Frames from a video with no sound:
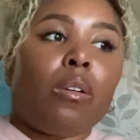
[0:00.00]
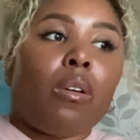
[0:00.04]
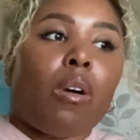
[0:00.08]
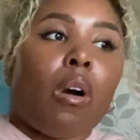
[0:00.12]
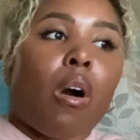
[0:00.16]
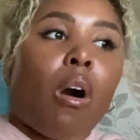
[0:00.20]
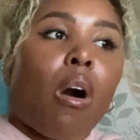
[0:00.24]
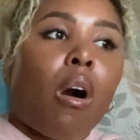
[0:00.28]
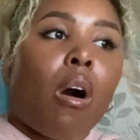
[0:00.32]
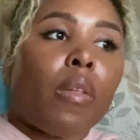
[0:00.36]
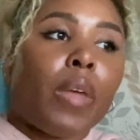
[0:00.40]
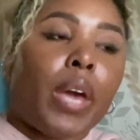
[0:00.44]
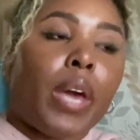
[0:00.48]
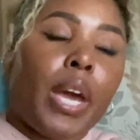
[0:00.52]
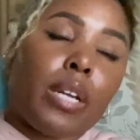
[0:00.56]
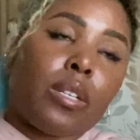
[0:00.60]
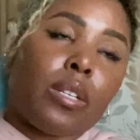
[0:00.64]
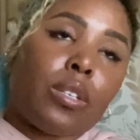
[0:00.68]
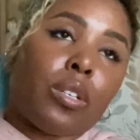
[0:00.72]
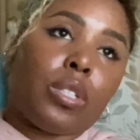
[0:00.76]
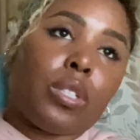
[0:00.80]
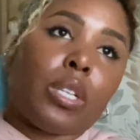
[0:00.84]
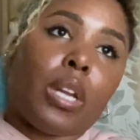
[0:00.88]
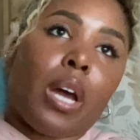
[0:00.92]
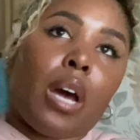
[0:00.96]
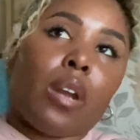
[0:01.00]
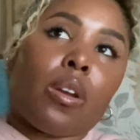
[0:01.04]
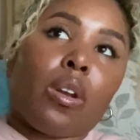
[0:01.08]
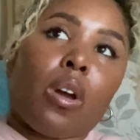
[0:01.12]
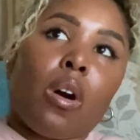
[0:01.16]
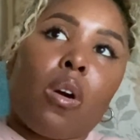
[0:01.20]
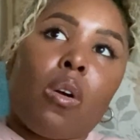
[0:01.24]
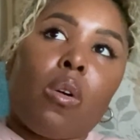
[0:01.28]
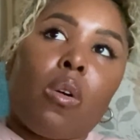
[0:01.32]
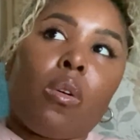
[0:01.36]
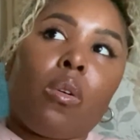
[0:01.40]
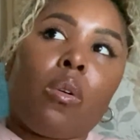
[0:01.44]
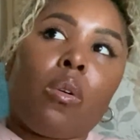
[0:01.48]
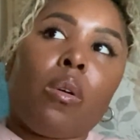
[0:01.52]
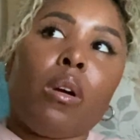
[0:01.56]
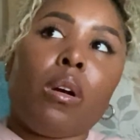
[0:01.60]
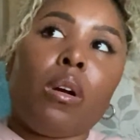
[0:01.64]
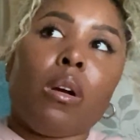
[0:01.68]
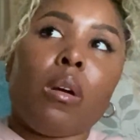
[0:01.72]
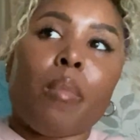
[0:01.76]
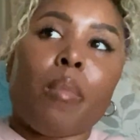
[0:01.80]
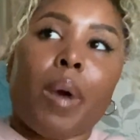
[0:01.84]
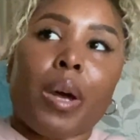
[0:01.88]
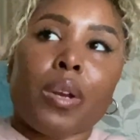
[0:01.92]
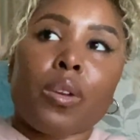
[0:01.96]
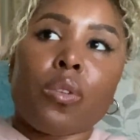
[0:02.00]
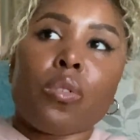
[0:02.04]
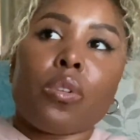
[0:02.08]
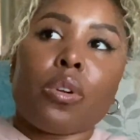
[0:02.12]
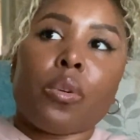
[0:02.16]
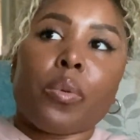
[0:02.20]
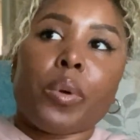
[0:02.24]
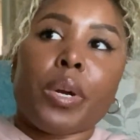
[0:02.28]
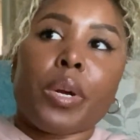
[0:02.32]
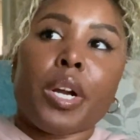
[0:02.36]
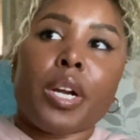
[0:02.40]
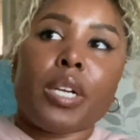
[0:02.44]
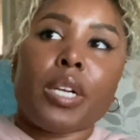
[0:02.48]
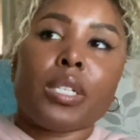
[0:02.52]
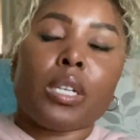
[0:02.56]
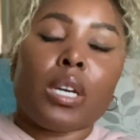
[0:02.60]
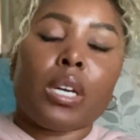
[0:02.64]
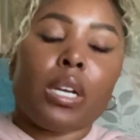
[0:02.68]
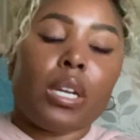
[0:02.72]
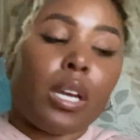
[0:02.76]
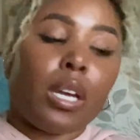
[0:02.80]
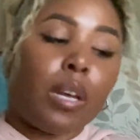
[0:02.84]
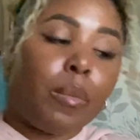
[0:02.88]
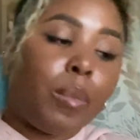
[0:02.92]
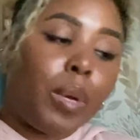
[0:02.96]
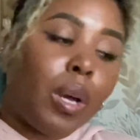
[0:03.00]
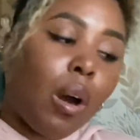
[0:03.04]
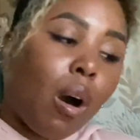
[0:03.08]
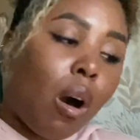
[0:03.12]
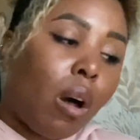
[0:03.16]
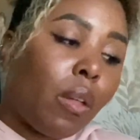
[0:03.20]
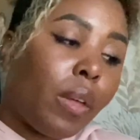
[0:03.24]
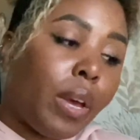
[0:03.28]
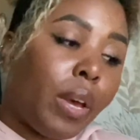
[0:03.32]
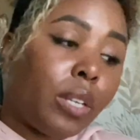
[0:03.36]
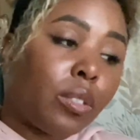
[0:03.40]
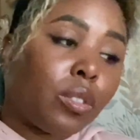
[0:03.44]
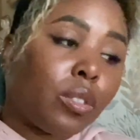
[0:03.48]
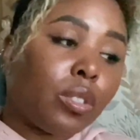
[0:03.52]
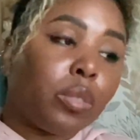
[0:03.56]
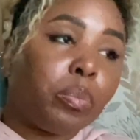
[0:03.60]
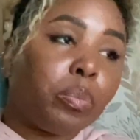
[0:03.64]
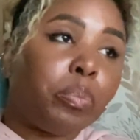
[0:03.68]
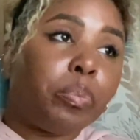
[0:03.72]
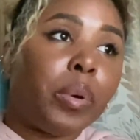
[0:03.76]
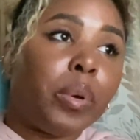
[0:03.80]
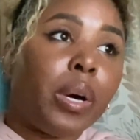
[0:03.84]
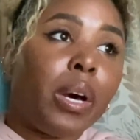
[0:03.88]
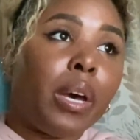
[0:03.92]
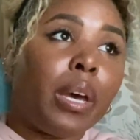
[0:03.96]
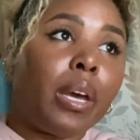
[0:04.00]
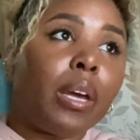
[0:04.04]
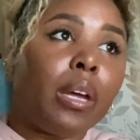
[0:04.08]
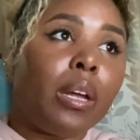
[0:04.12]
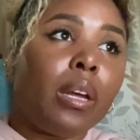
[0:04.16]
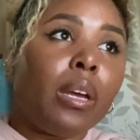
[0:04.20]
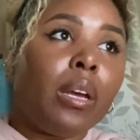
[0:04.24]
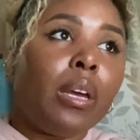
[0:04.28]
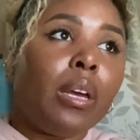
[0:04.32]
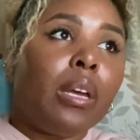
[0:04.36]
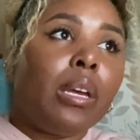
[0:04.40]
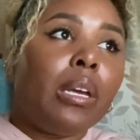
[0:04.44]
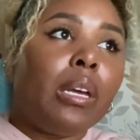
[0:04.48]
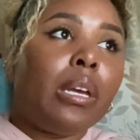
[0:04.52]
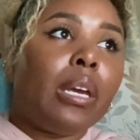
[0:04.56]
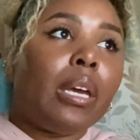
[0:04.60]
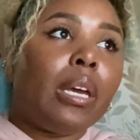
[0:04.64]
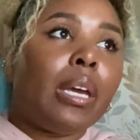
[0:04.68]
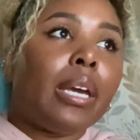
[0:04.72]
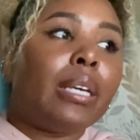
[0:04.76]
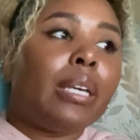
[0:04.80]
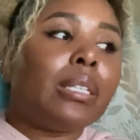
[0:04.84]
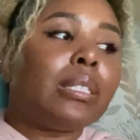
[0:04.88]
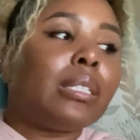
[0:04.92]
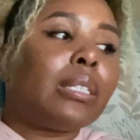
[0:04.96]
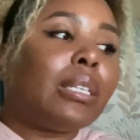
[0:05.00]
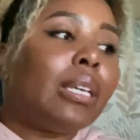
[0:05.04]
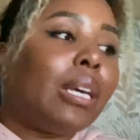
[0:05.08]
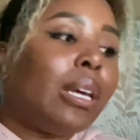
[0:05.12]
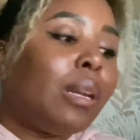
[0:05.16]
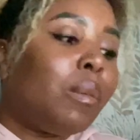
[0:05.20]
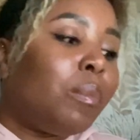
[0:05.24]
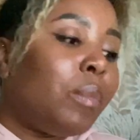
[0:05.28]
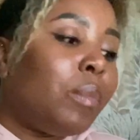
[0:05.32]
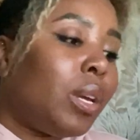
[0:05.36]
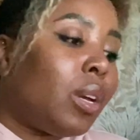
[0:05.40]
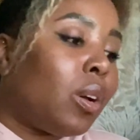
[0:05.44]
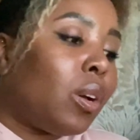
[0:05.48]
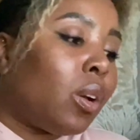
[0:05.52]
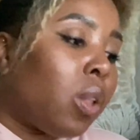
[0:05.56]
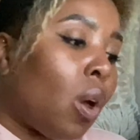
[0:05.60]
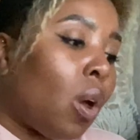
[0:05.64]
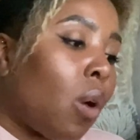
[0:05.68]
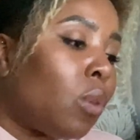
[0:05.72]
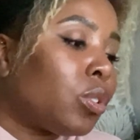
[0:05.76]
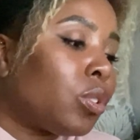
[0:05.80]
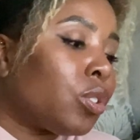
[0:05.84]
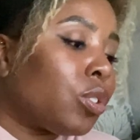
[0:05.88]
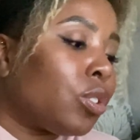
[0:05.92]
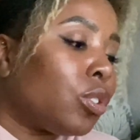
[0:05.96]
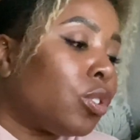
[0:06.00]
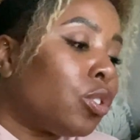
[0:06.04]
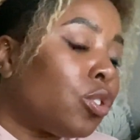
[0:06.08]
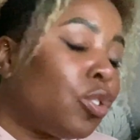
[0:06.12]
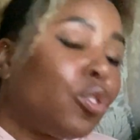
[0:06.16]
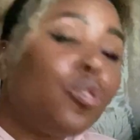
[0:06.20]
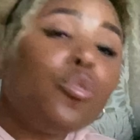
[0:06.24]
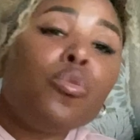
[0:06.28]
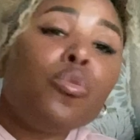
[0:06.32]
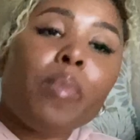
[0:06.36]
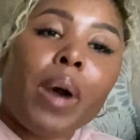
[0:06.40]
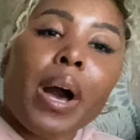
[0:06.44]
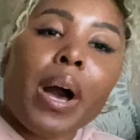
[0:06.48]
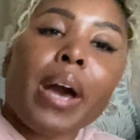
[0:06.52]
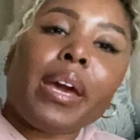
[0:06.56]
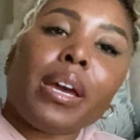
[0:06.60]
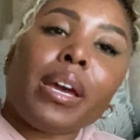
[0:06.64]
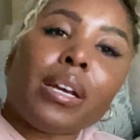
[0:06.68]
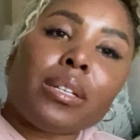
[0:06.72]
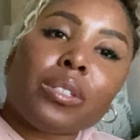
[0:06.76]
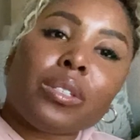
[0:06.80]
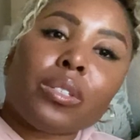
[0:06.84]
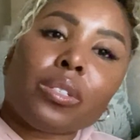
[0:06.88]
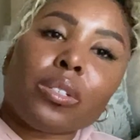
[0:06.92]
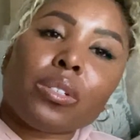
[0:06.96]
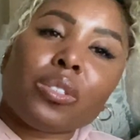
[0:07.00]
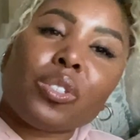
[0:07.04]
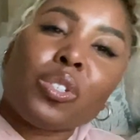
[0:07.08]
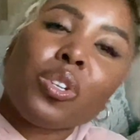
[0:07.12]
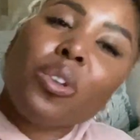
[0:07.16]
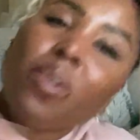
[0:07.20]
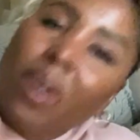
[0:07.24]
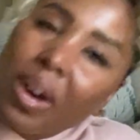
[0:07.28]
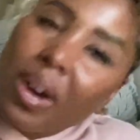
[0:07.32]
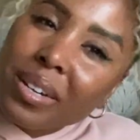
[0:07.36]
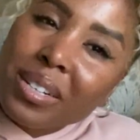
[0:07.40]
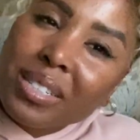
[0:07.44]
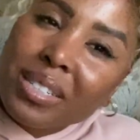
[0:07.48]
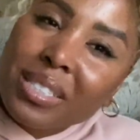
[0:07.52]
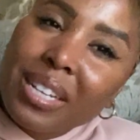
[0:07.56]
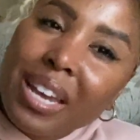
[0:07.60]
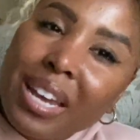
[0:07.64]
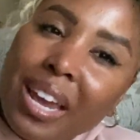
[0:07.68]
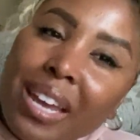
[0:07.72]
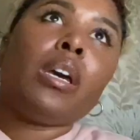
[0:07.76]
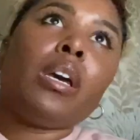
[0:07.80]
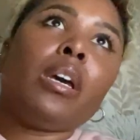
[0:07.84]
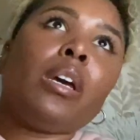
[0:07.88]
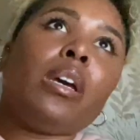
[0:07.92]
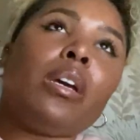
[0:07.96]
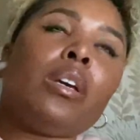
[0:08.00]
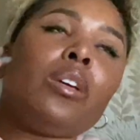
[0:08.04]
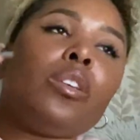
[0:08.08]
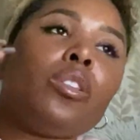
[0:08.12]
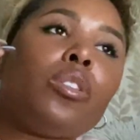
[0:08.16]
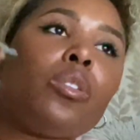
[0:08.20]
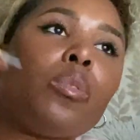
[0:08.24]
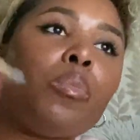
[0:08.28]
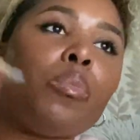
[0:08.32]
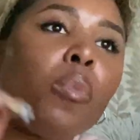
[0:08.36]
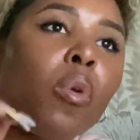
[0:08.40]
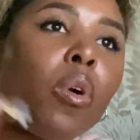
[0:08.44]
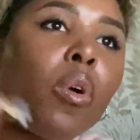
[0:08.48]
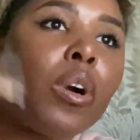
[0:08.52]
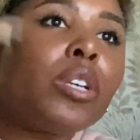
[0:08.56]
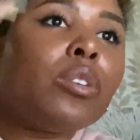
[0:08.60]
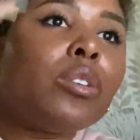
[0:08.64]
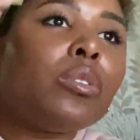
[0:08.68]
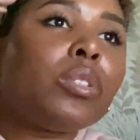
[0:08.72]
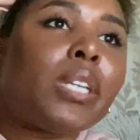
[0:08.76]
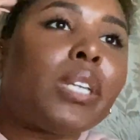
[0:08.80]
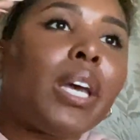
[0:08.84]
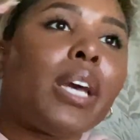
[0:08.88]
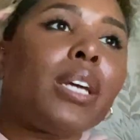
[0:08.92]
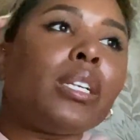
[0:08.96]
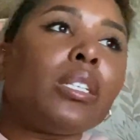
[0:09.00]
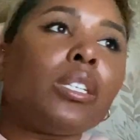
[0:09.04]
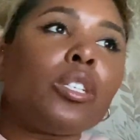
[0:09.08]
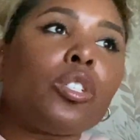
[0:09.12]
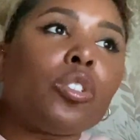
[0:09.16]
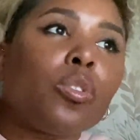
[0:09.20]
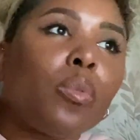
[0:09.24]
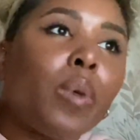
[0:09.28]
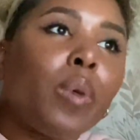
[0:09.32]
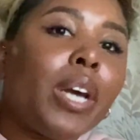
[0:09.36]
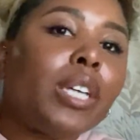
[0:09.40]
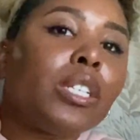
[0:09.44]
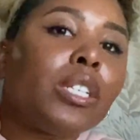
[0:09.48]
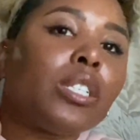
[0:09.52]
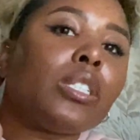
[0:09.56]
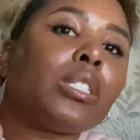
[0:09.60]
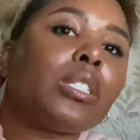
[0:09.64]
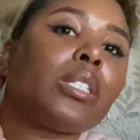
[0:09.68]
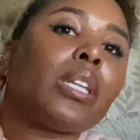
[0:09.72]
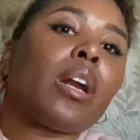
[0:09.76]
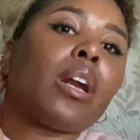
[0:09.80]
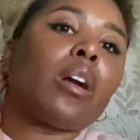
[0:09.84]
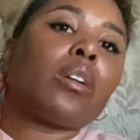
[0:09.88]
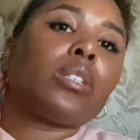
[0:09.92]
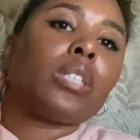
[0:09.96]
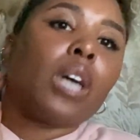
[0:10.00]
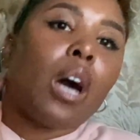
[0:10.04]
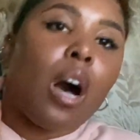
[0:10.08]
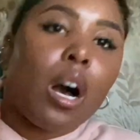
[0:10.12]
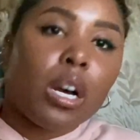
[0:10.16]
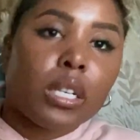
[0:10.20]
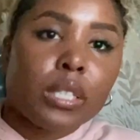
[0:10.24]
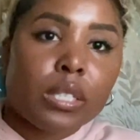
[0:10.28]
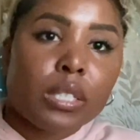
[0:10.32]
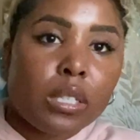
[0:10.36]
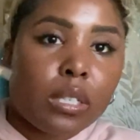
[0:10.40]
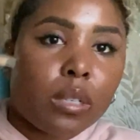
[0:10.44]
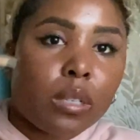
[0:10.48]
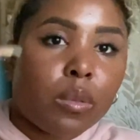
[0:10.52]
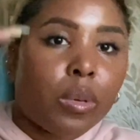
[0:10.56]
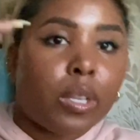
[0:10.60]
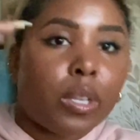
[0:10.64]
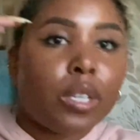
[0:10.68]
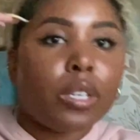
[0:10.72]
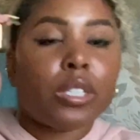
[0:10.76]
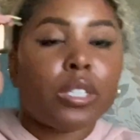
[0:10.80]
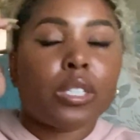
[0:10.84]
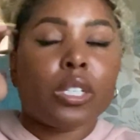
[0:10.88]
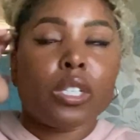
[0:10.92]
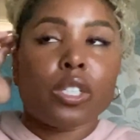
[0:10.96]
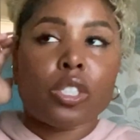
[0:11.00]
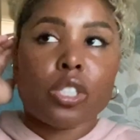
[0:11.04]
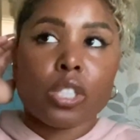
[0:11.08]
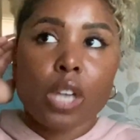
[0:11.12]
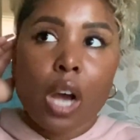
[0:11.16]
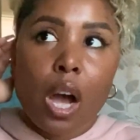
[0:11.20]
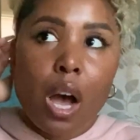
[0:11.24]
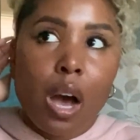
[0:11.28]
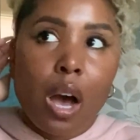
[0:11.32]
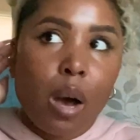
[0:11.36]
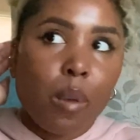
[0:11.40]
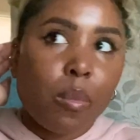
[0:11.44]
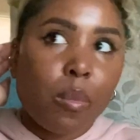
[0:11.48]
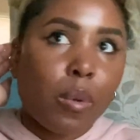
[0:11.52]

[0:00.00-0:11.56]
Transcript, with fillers: all the answers. And I know my new career isn't going to give me all the answers, but it's getting me closer to my answers. Do you understand? The more you stay in situations that are toxic, whether it's a job,